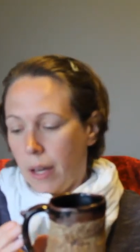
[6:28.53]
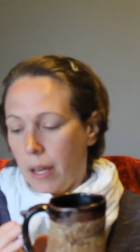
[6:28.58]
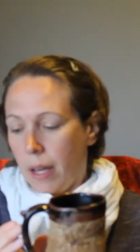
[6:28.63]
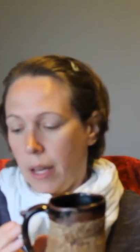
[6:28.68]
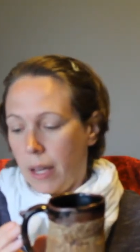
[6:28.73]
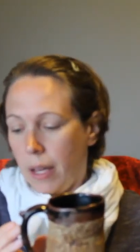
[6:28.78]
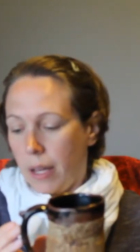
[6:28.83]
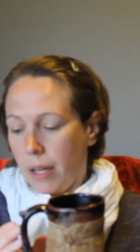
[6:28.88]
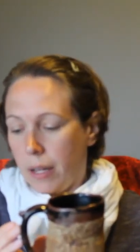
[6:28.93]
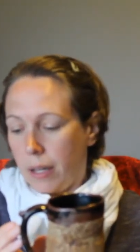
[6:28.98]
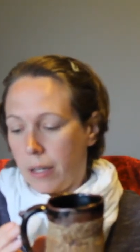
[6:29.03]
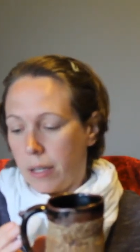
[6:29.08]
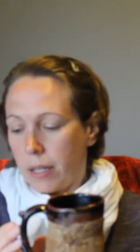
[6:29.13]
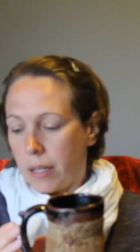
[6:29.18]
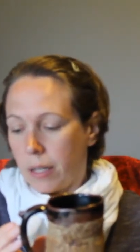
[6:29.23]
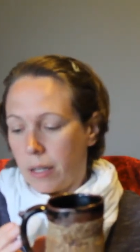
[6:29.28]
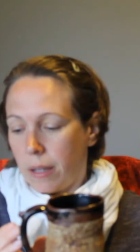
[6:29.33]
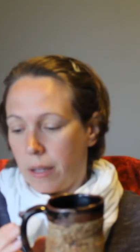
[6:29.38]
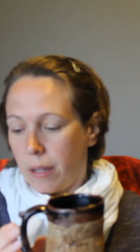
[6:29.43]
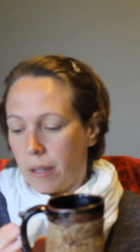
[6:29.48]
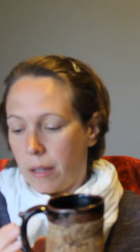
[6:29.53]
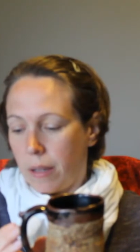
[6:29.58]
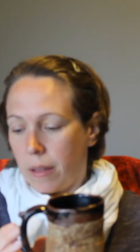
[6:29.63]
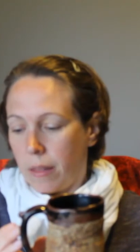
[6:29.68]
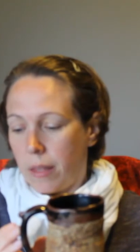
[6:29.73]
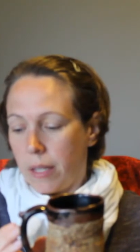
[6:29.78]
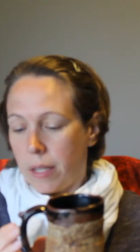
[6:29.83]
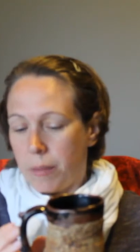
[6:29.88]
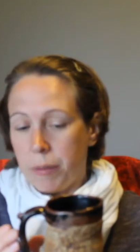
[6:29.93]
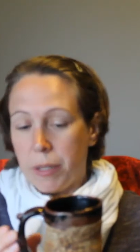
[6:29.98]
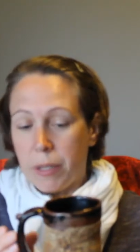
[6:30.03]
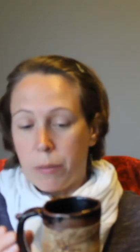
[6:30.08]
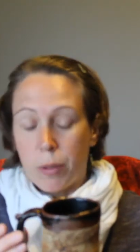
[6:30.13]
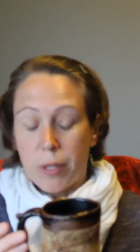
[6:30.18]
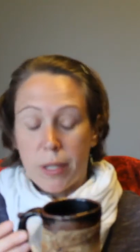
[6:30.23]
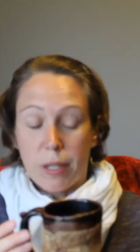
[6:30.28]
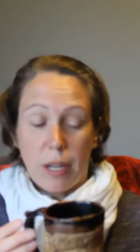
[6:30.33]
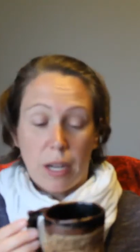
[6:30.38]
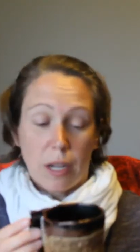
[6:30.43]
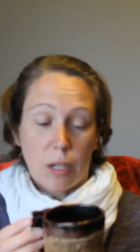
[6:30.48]
And this piece
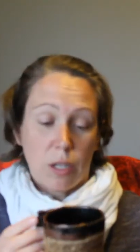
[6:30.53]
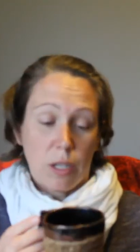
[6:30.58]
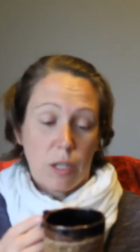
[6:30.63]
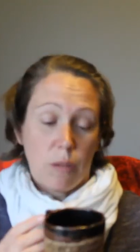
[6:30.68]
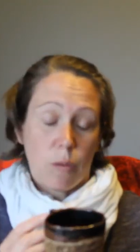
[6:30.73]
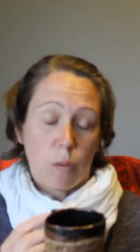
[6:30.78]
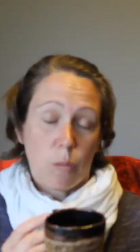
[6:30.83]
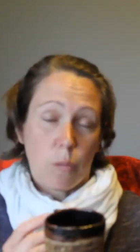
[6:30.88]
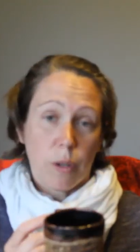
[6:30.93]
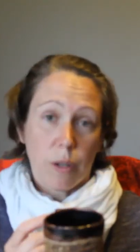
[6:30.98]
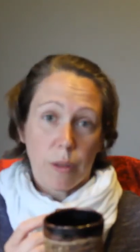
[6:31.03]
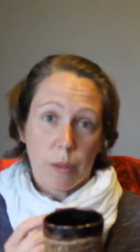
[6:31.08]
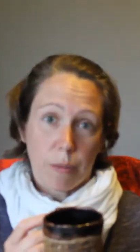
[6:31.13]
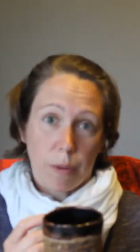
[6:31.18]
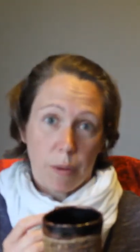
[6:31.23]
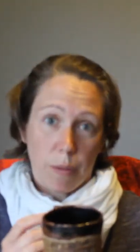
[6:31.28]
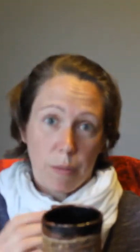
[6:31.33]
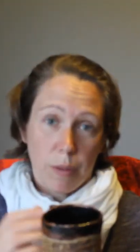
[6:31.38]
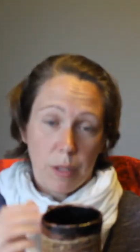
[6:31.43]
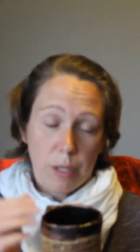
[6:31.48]
wasn't actually even wheel thrown.